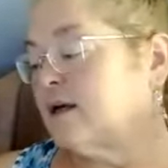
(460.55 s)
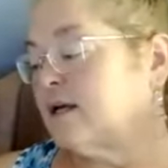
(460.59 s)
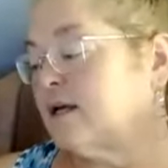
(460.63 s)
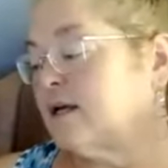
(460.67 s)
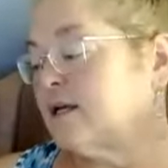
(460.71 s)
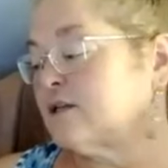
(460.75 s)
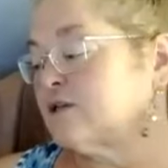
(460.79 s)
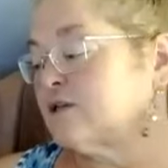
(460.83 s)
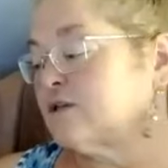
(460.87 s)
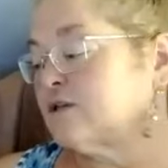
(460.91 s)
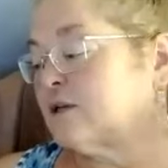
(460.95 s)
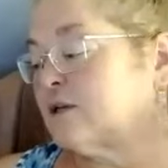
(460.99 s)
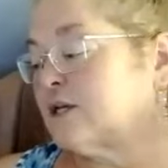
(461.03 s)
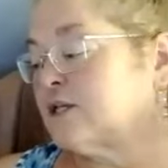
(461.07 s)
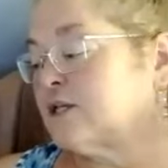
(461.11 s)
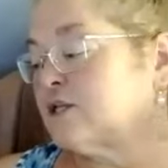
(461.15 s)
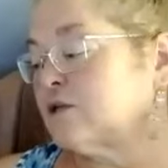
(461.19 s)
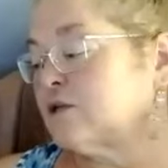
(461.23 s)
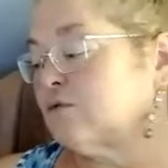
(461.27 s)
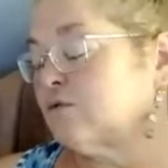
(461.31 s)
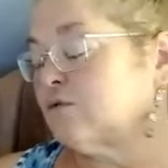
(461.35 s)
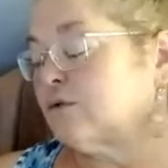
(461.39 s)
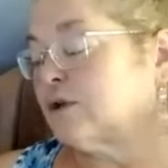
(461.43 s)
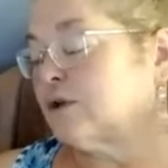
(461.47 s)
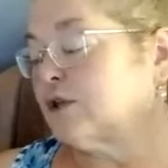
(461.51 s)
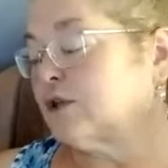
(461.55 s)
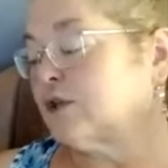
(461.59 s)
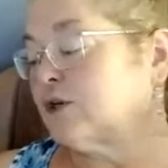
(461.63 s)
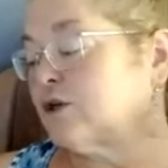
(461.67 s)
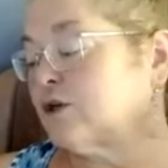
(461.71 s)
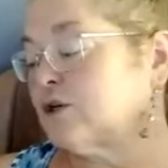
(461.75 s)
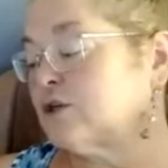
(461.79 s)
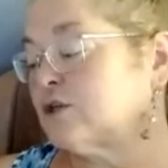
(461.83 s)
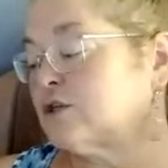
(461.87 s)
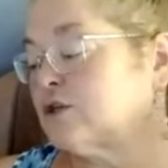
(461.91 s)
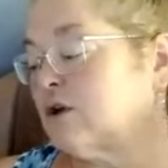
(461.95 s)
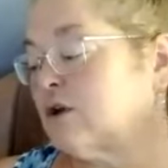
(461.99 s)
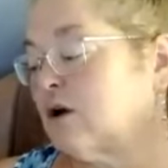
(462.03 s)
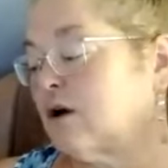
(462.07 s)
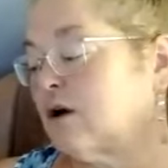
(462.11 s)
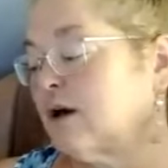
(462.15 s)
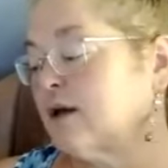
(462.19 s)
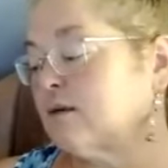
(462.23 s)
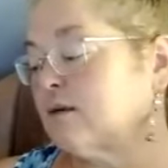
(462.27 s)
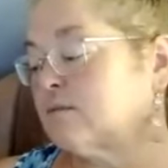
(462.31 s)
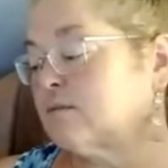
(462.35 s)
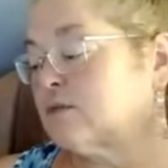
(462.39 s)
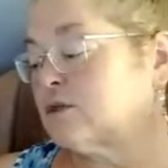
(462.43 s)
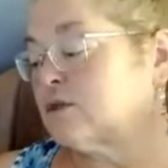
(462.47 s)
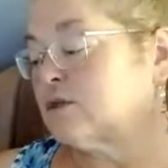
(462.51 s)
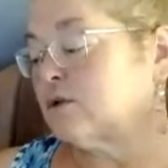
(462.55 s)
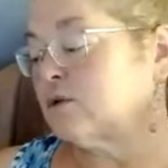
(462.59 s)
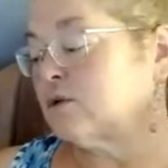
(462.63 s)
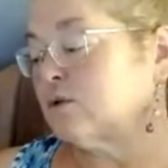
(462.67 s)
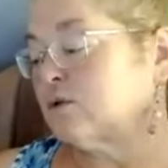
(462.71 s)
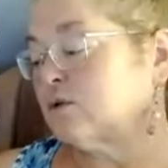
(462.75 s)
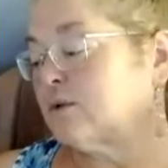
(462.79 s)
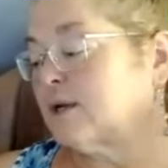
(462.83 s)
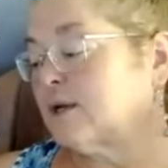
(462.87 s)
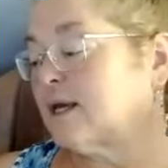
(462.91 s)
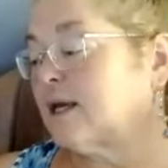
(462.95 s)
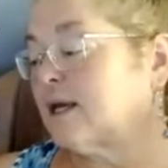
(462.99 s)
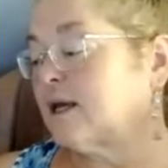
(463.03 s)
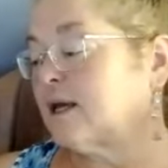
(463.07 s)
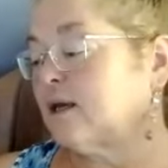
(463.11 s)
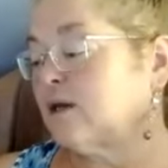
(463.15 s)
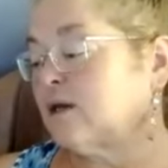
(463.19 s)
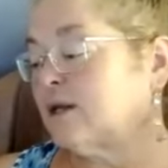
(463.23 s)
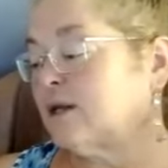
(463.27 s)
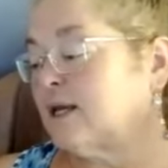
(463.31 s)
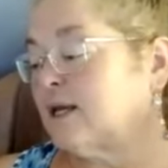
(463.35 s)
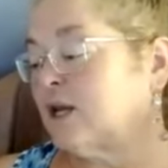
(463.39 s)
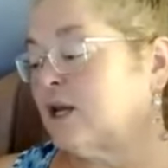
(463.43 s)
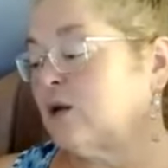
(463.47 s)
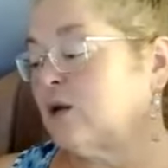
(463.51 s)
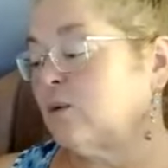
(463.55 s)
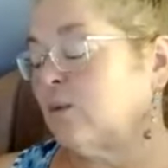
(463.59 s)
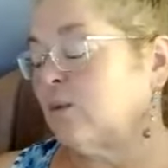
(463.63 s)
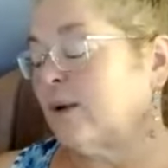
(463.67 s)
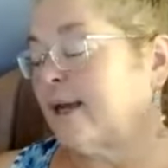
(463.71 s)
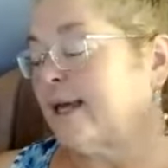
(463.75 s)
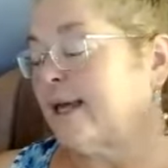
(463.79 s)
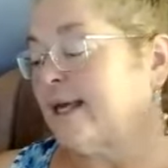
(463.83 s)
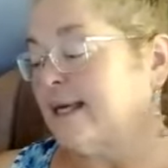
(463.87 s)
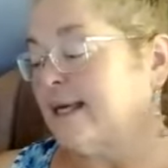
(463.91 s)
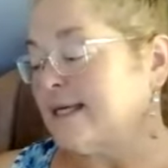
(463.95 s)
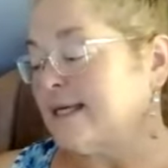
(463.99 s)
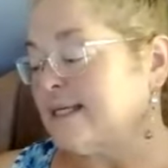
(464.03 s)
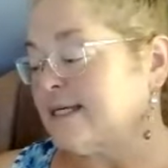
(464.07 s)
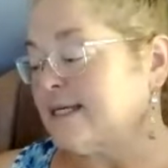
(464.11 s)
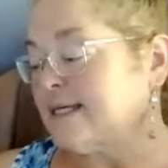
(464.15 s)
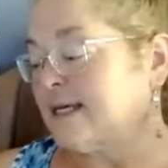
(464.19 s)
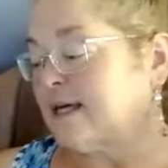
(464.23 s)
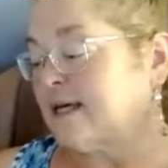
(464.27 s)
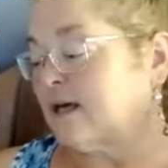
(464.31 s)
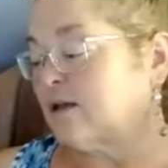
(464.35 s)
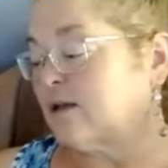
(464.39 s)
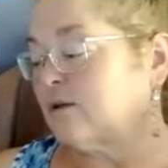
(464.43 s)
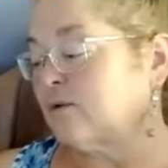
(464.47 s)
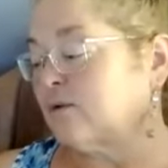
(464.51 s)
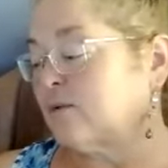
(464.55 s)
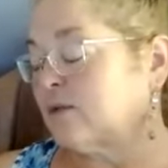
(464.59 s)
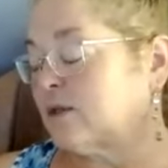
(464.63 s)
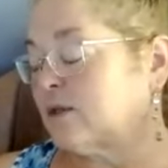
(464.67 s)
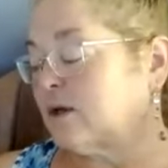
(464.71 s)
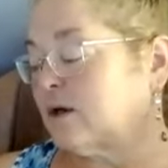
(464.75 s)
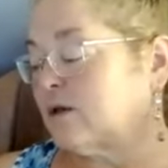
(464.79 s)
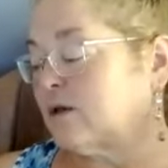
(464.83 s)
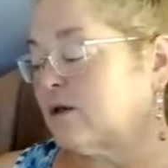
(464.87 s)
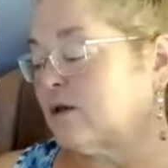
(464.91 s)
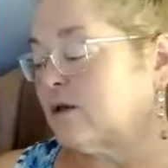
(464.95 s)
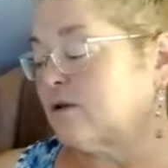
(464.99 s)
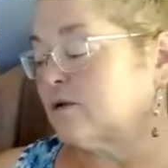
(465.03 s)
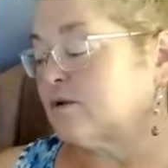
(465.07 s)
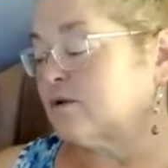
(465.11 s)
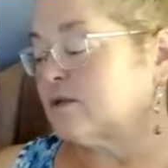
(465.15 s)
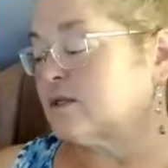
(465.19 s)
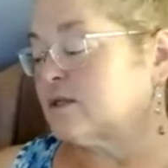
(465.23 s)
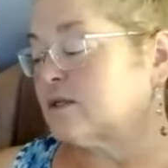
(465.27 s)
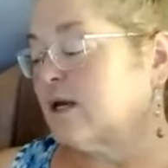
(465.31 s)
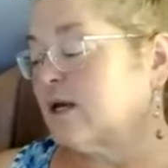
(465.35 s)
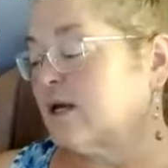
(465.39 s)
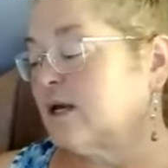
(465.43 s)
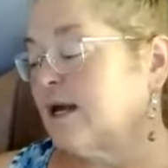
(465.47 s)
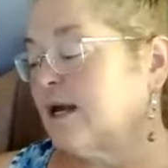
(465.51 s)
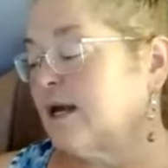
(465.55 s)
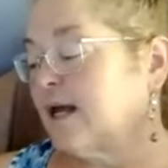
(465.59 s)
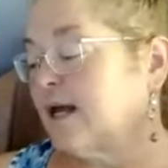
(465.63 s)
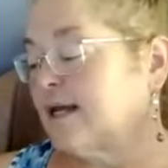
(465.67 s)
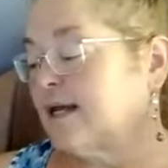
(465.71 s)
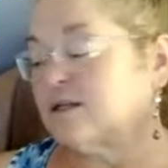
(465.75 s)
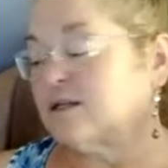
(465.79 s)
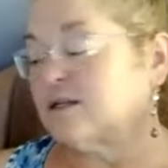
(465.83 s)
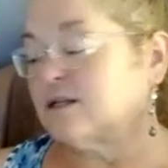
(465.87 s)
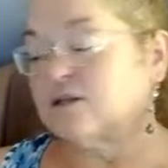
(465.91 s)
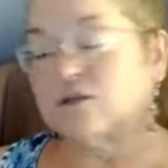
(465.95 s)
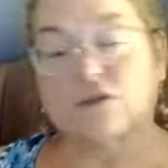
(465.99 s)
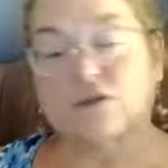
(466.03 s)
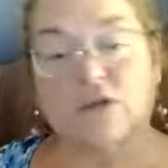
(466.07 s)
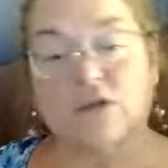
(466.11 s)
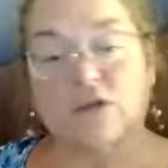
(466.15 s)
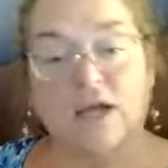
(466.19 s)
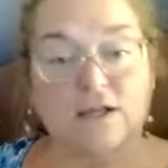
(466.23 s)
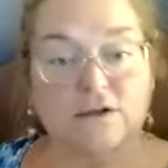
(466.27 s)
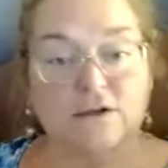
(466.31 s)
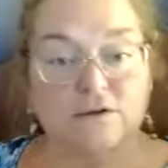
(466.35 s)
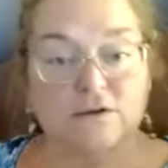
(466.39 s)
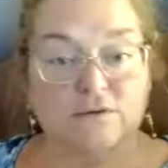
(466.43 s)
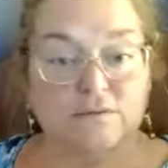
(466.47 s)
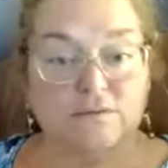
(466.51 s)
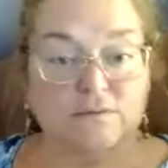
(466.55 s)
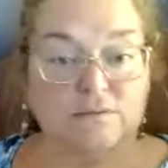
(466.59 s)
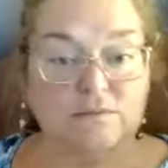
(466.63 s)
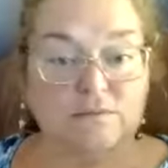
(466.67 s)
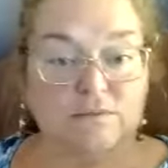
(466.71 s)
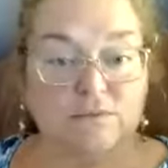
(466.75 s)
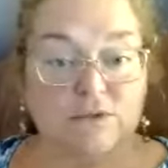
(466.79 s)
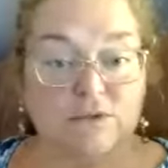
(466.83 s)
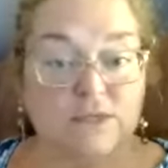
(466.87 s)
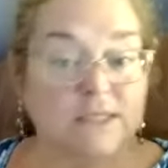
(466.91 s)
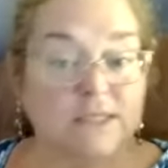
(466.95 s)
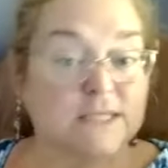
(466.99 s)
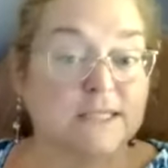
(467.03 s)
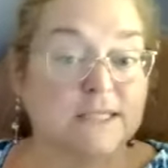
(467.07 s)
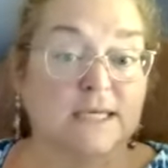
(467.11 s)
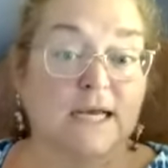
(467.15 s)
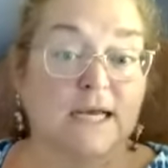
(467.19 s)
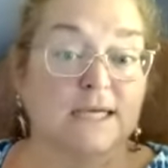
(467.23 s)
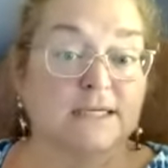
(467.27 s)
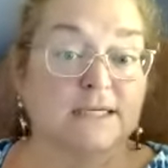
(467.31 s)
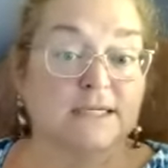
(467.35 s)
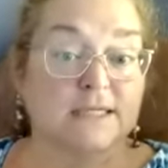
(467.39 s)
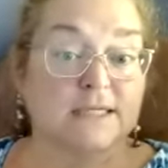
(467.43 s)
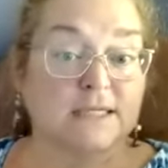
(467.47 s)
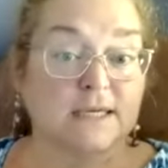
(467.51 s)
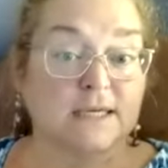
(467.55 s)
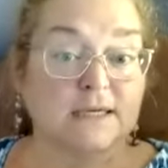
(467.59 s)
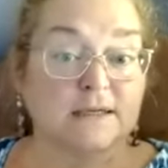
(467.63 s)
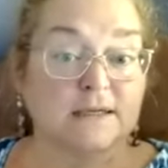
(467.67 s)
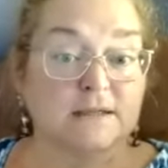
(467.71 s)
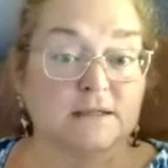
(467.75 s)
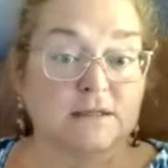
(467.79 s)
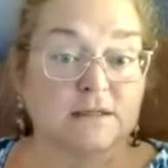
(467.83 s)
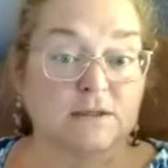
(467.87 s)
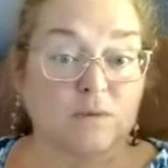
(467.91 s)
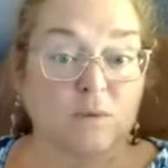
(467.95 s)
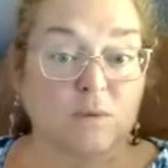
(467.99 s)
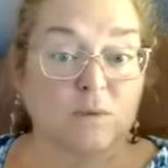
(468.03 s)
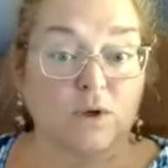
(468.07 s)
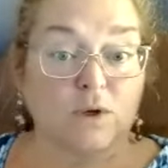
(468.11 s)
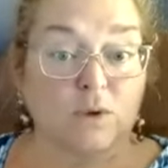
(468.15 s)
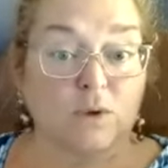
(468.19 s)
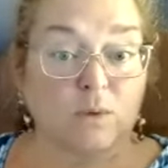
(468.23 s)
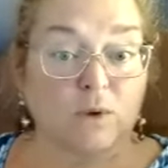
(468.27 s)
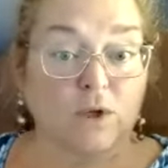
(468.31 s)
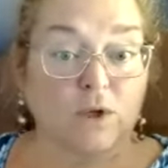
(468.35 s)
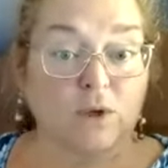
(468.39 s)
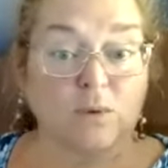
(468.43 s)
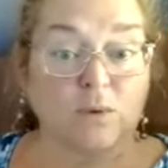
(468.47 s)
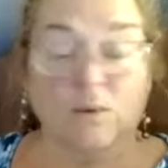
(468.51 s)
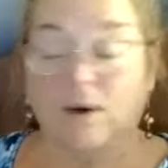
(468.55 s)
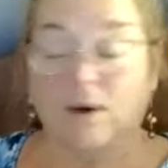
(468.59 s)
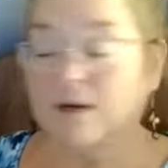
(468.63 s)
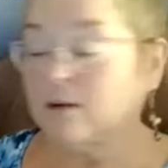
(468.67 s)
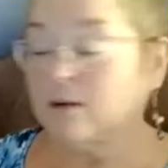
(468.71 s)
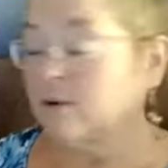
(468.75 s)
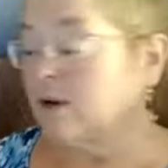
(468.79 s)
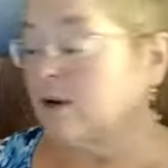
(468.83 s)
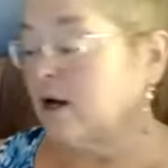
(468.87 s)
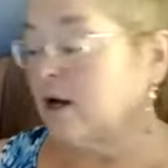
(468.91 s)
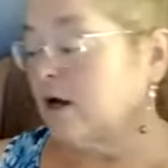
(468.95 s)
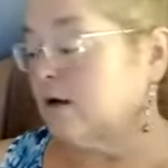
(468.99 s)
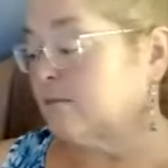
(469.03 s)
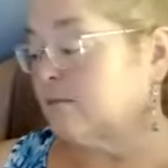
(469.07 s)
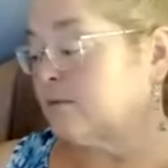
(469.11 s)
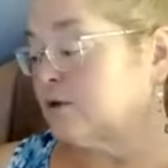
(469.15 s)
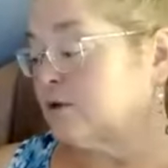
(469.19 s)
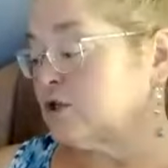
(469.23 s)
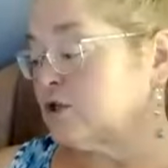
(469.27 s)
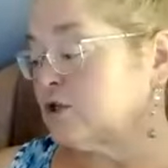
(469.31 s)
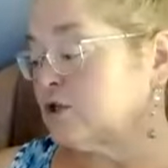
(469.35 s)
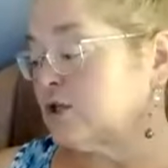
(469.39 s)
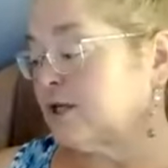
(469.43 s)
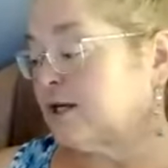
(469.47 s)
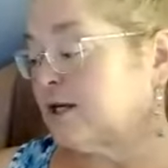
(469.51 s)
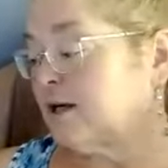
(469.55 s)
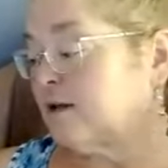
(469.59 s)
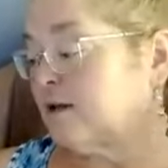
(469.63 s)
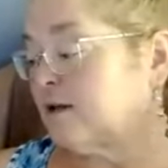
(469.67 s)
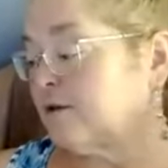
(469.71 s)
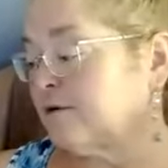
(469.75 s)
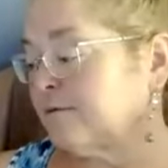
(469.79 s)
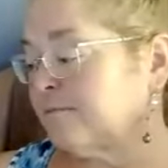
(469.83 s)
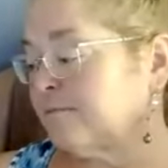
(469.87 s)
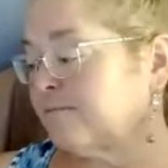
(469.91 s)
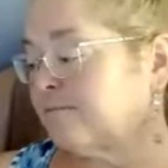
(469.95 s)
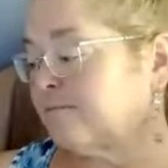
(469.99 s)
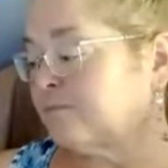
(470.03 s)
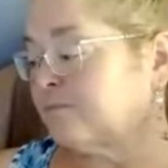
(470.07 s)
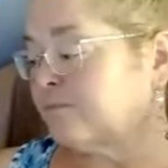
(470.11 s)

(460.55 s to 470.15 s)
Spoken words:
It's a really good time to, in a way, get together with others and discuss things, what you want to accomplish together.